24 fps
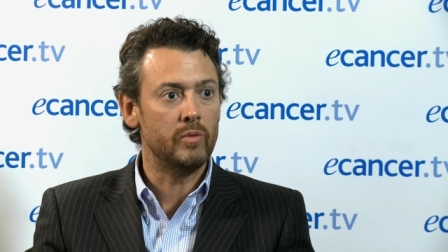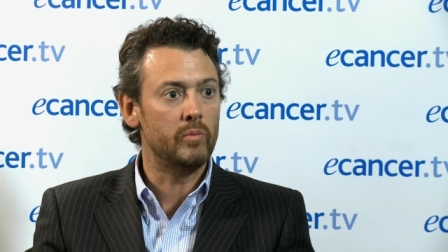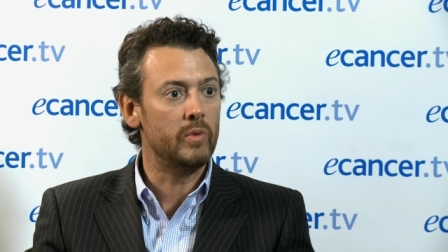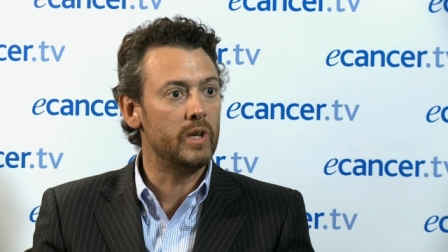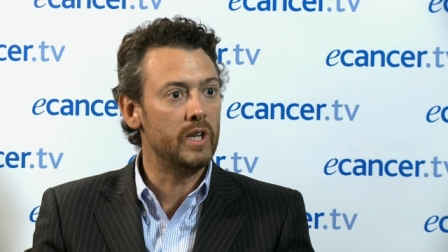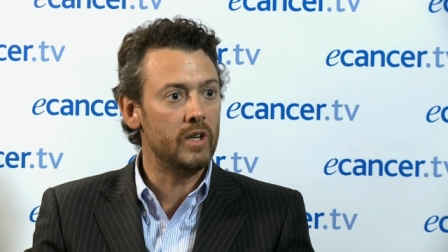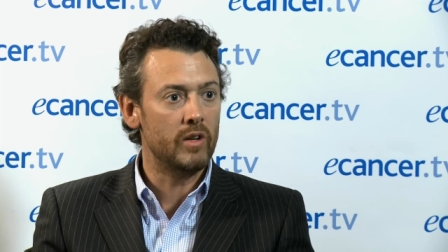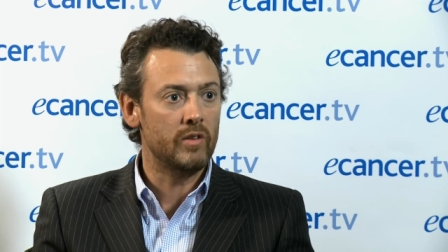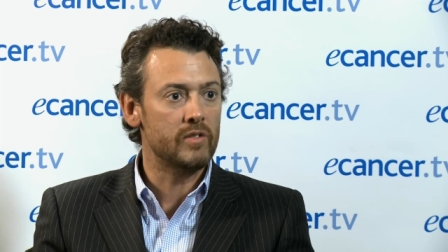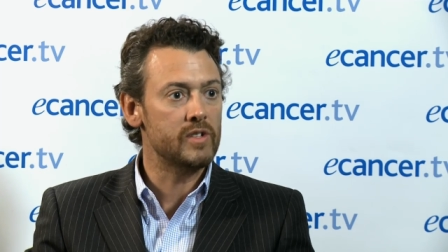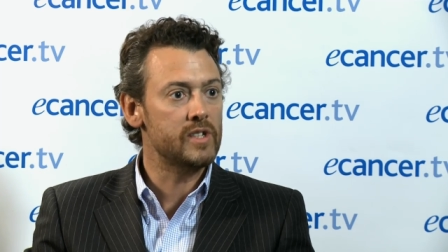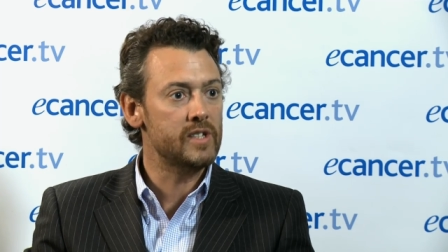we're
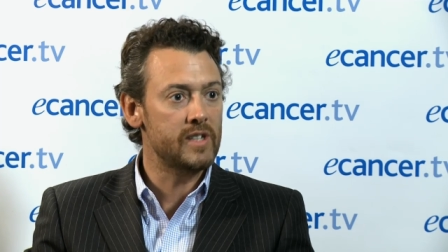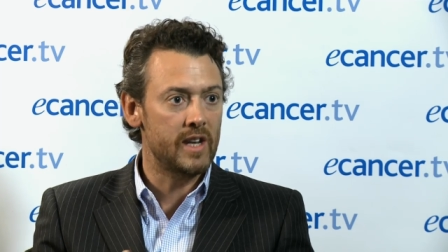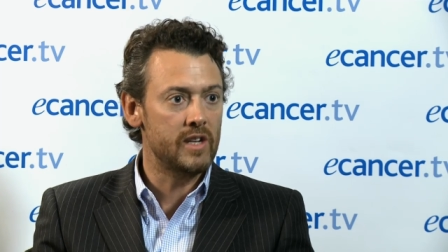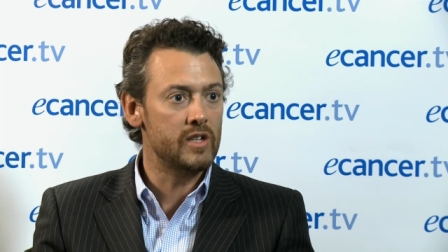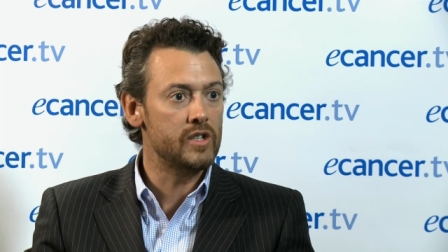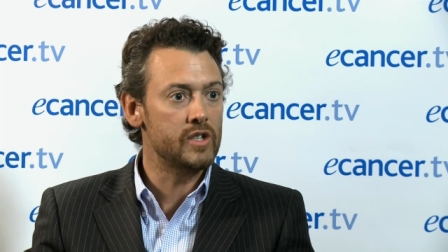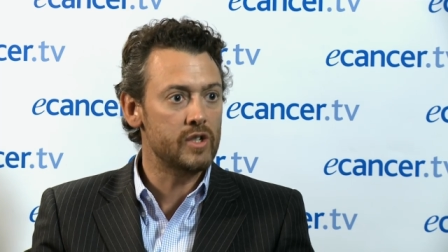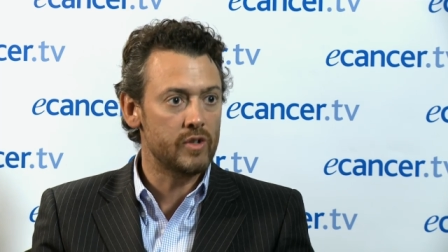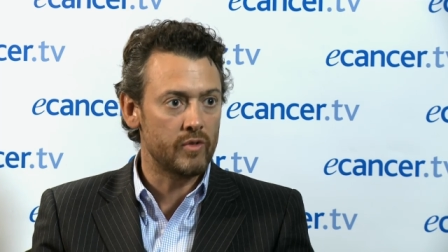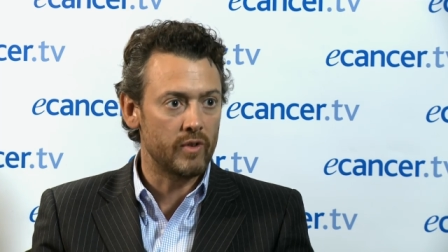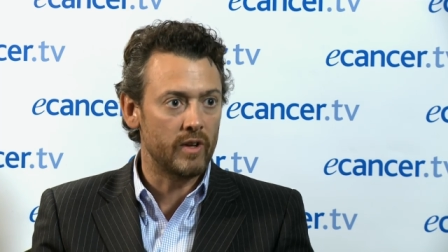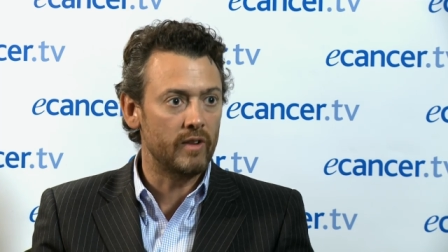not
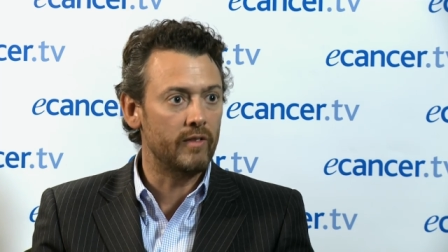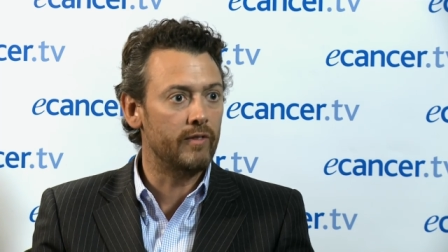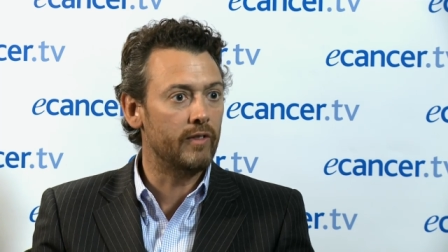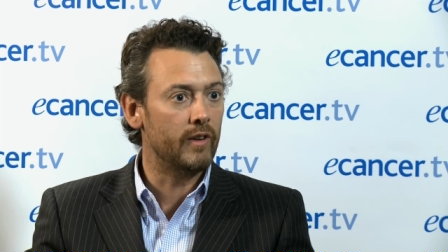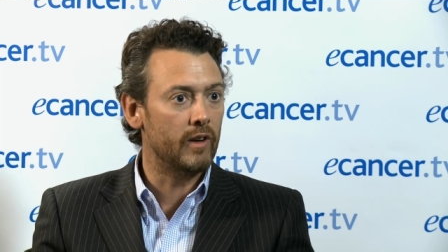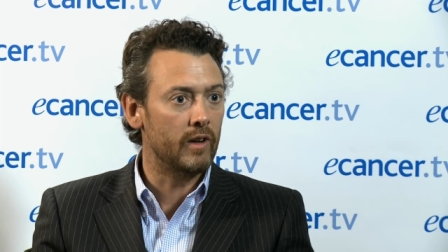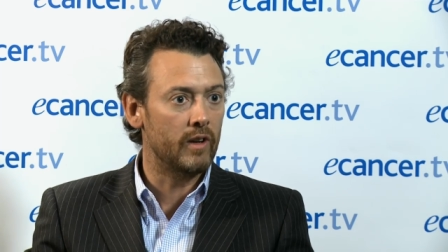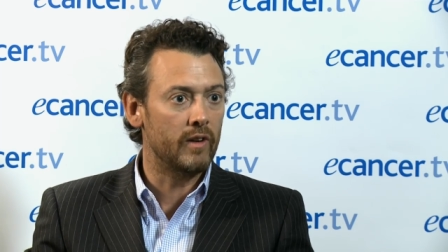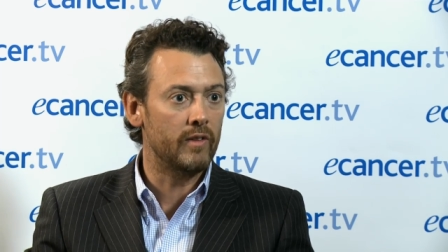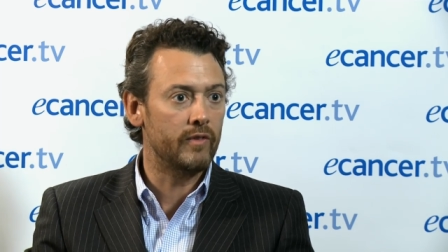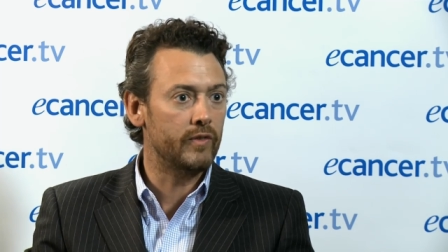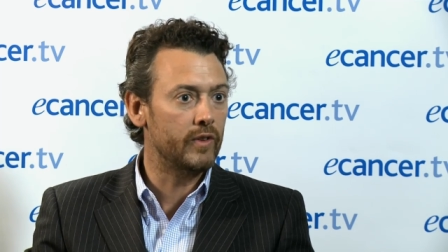censoring
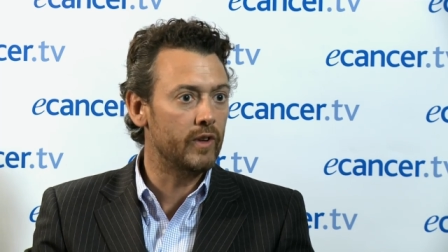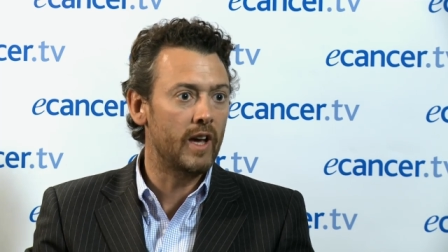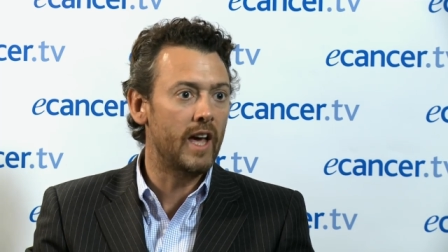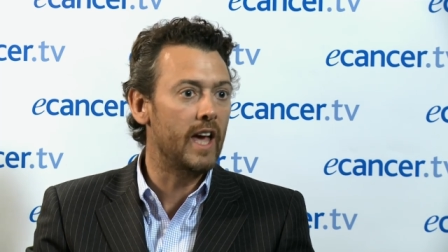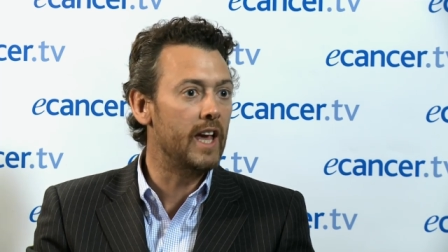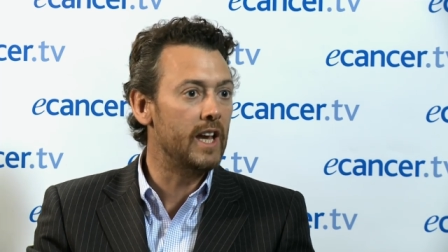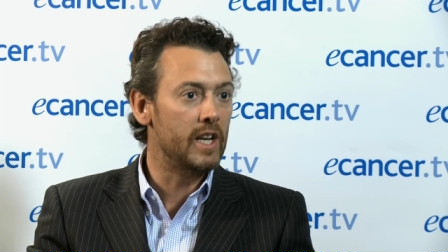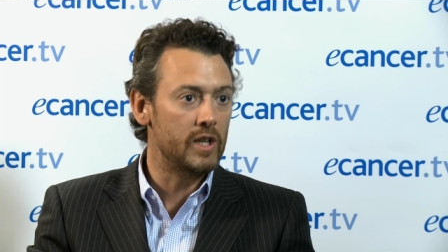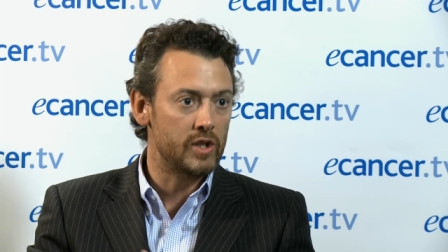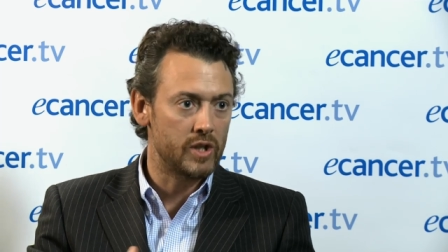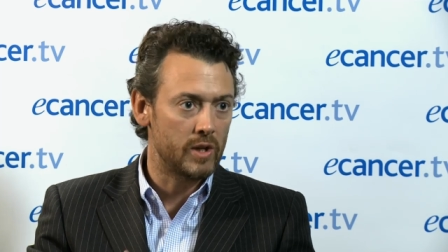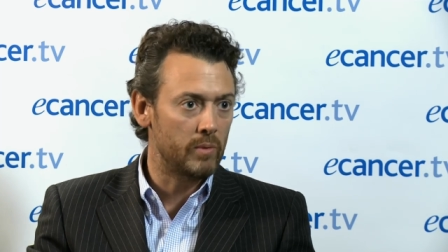for, for
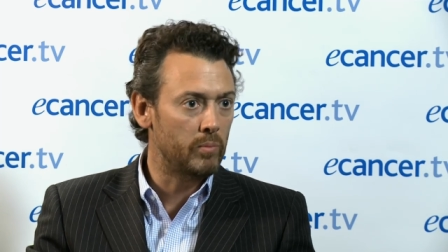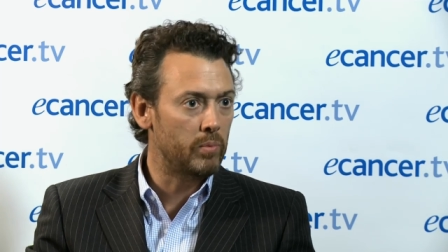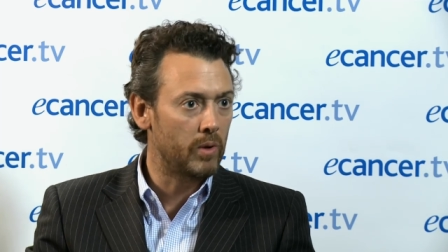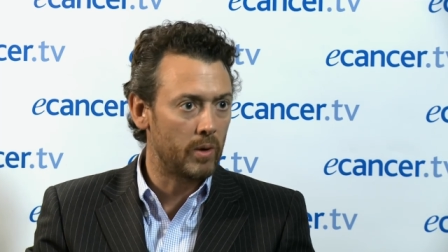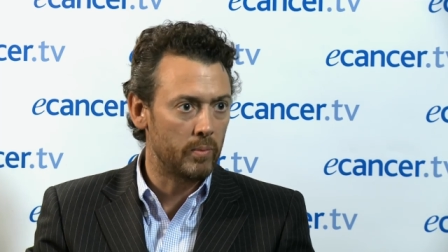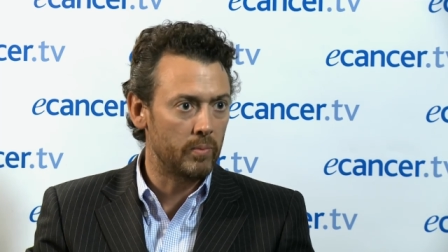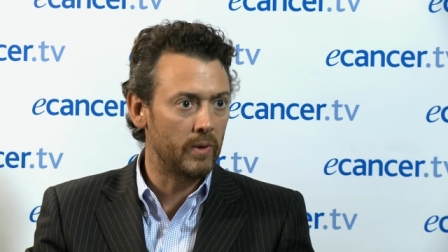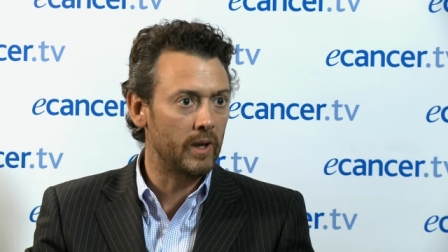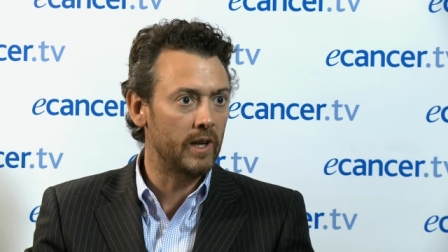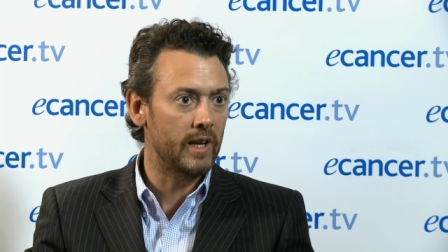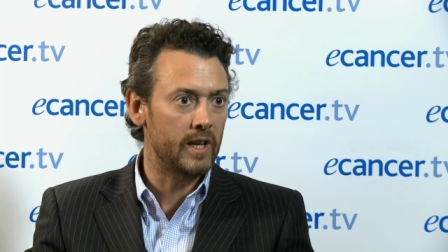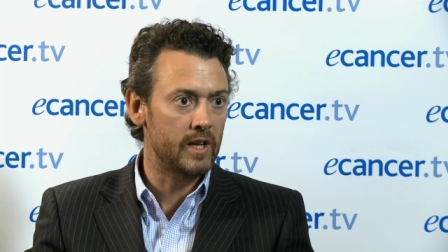aging
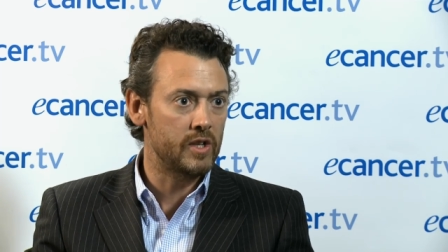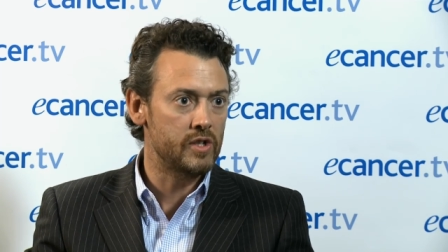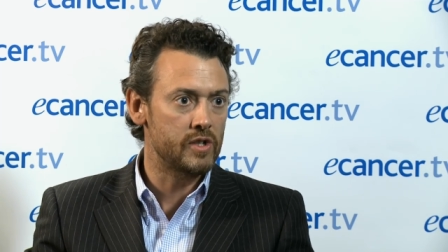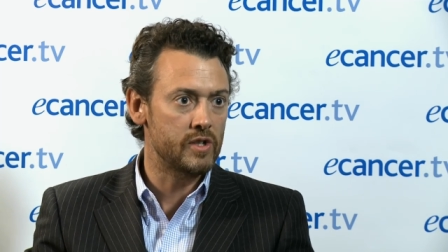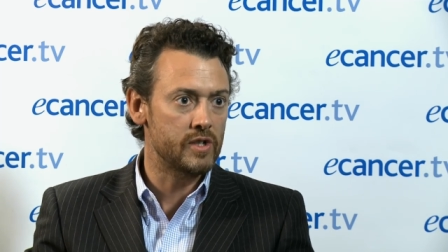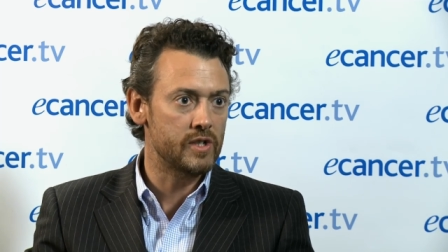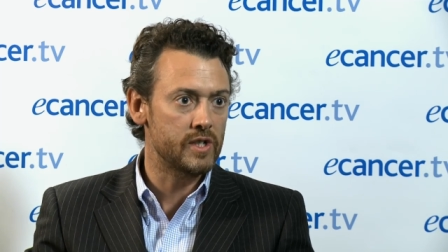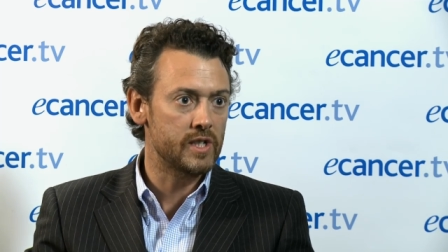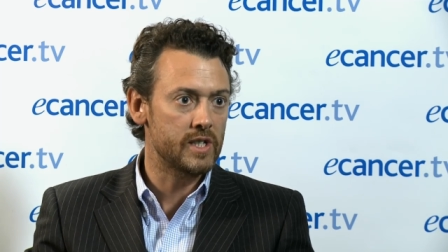populations,